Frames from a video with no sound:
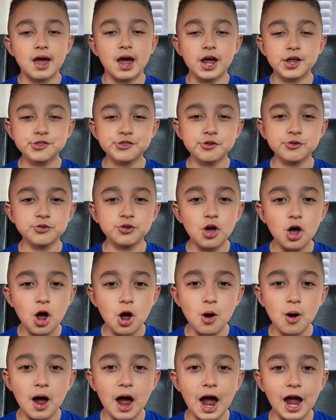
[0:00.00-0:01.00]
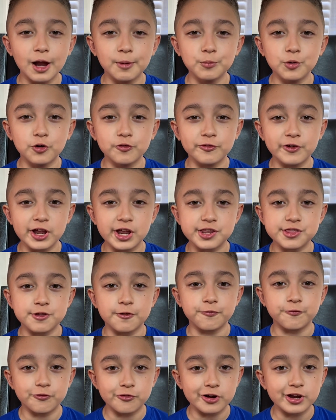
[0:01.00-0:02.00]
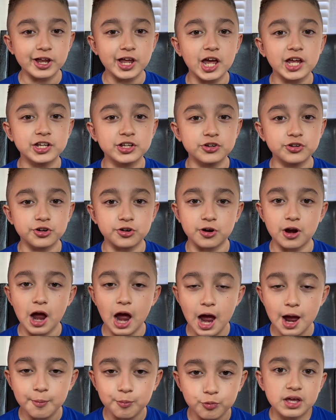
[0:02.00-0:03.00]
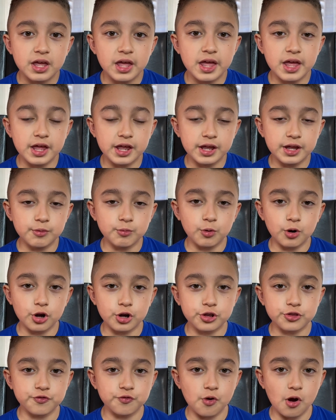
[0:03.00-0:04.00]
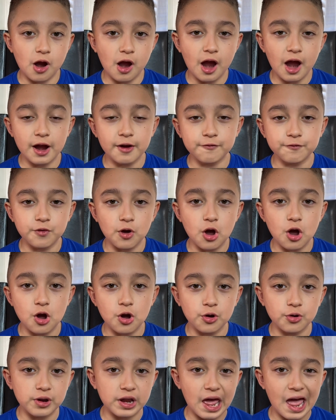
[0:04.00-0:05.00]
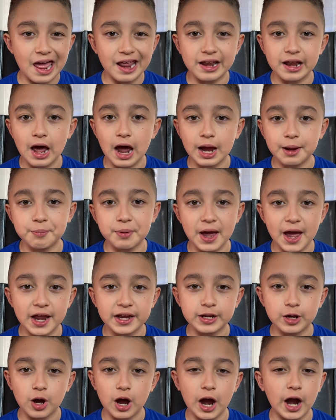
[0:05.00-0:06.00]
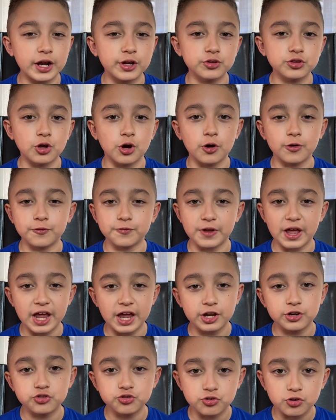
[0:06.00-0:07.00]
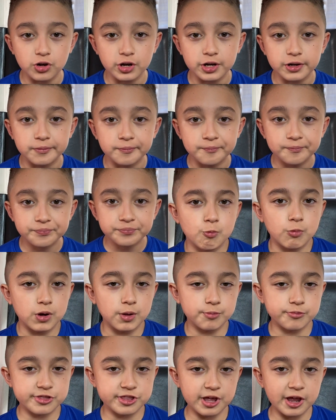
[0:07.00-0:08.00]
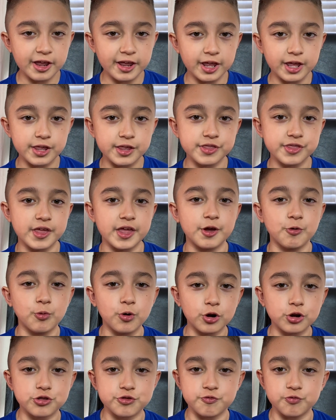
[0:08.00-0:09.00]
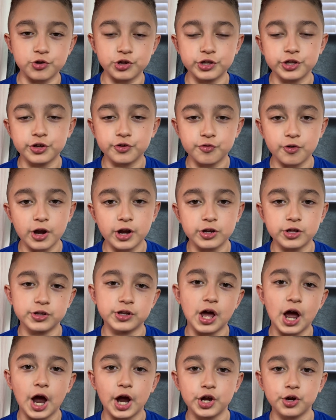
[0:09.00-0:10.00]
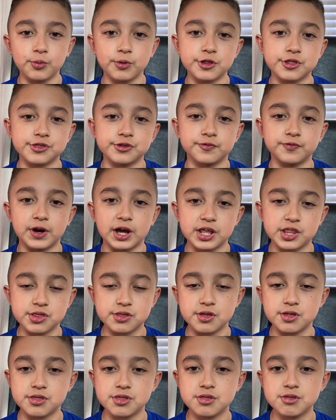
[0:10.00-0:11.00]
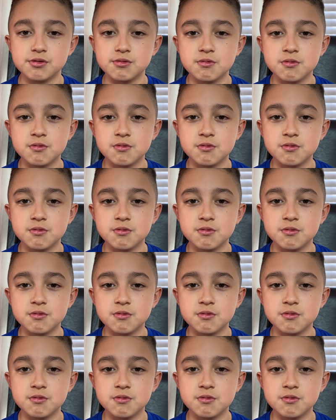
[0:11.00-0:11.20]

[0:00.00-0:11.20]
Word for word: As you know, iMovie is a free editor app. It works for iPhone and iPad, I don't know if Android. What I'm saying is it works really great on iOS devices.